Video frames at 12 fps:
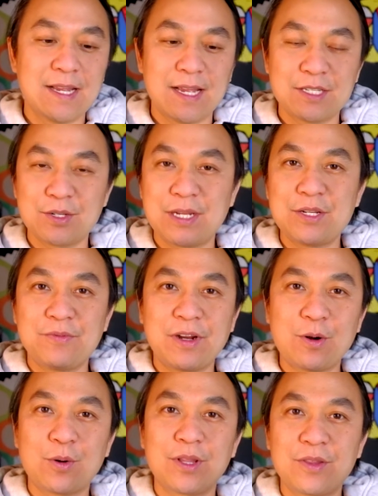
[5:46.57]
And so I do
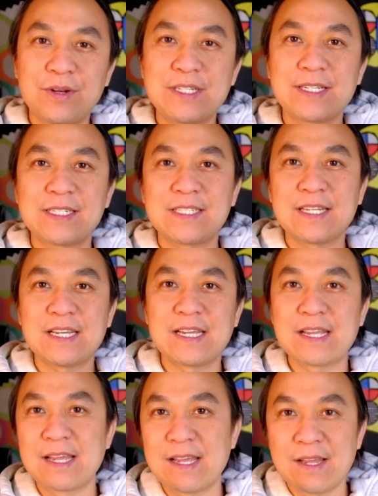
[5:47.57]
record in
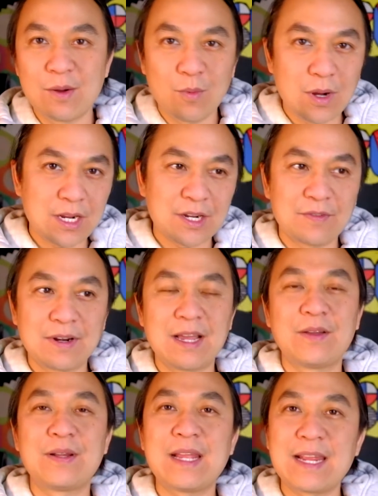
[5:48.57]
360, walking
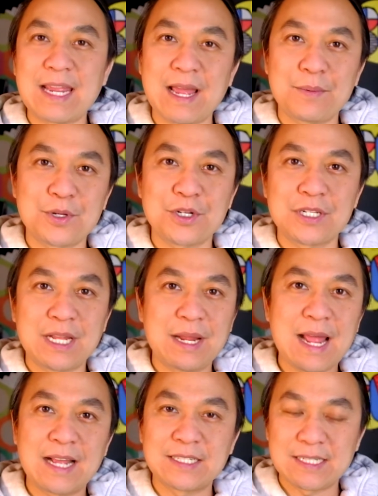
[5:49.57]
around, it captures and
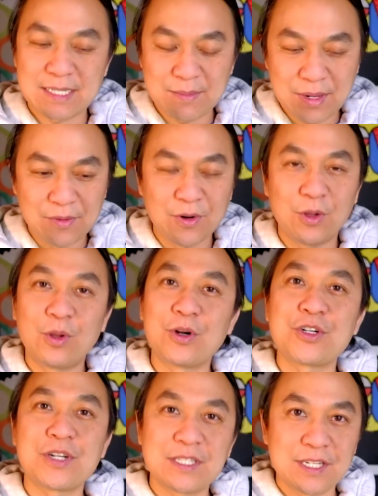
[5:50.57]
acts as the B-roll or
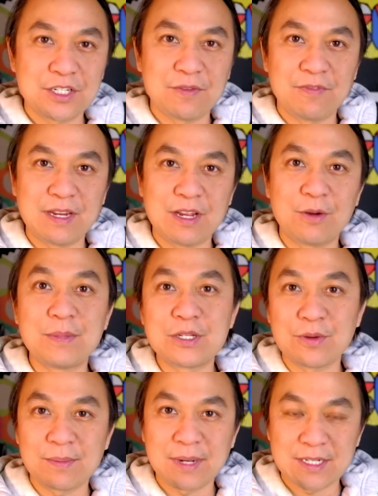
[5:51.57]
transition video
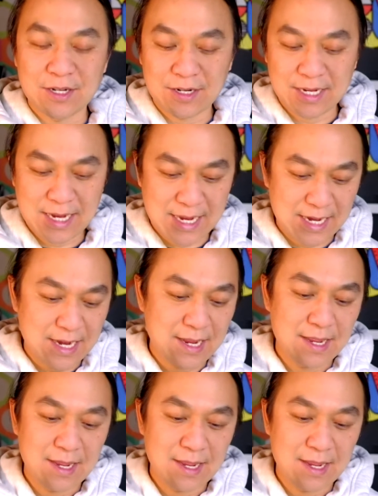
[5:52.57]
between my talking head.